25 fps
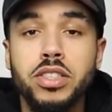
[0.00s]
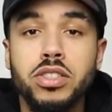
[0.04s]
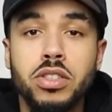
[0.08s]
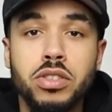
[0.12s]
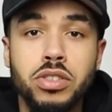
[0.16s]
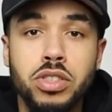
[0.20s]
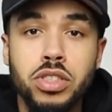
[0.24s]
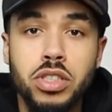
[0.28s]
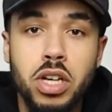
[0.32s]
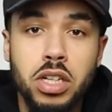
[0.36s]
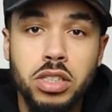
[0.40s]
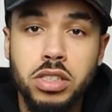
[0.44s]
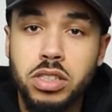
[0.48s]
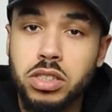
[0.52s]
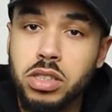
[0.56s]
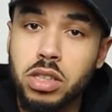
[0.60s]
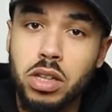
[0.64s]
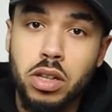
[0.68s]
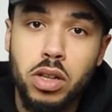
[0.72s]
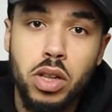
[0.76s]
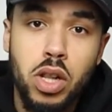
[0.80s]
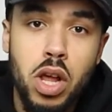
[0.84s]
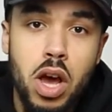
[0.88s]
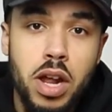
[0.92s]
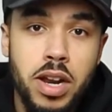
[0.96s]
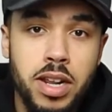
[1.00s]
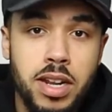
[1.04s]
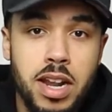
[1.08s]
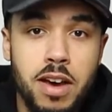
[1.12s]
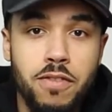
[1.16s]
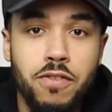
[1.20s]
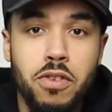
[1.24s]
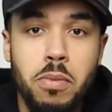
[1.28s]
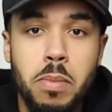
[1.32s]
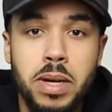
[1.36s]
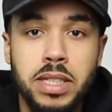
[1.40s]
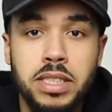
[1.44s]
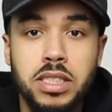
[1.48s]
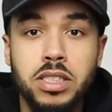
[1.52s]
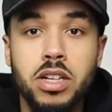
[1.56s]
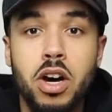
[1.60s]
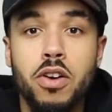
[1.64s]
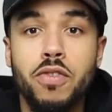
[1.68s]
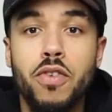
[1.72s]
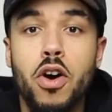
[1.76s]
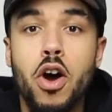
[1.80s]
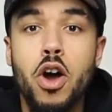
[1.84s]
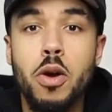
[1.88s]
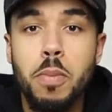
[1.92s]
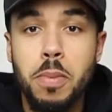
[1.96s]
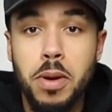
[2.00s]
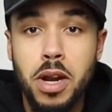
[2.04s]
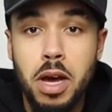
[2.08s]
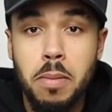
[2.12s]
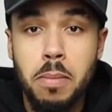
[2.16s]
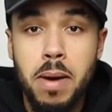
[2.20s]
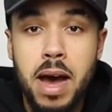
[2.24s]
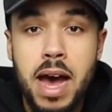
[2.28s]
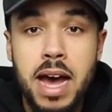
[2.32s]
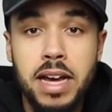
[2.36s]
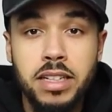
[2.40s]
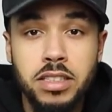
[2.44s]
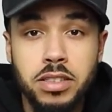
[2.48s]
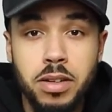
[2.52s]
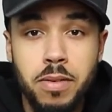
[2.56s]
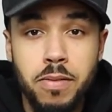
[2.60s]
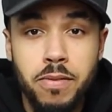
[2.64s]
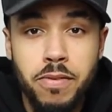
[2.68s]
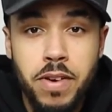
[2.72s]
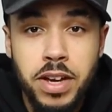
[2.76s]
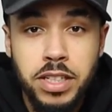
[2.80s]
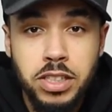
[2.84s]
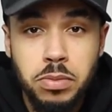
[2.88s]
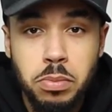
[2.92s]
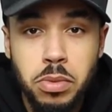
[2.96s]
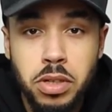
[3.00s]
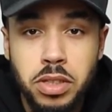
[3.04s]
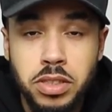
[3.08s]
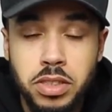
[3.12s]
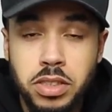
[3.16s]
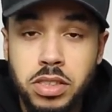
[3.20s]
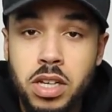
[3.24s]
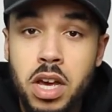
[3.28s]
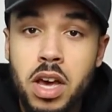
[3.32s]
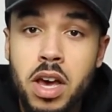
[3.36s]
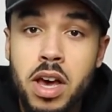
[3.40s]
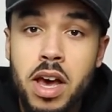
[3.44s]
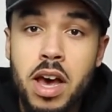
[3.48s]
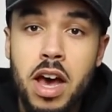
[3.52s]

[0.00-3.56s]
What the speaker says: So just learning that for myself opened up my eyes to investments.